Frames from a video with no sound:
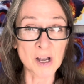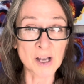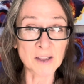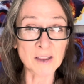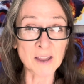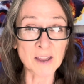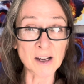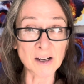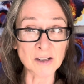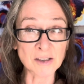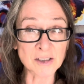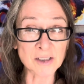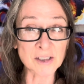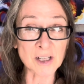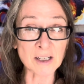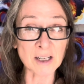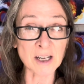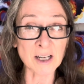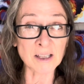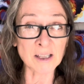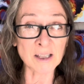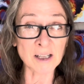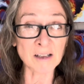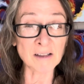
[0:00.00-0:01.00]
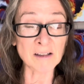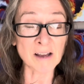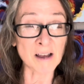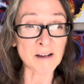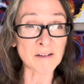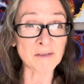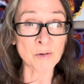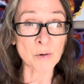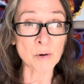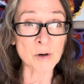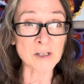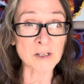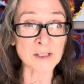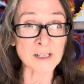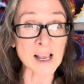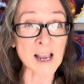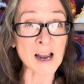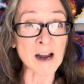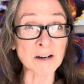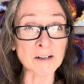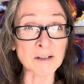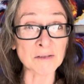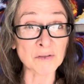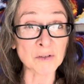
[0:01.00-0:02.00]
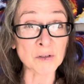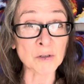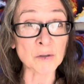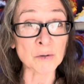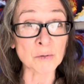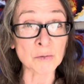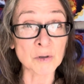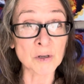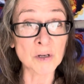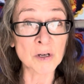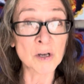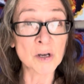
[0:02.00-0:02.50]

They're sucking the life force out of you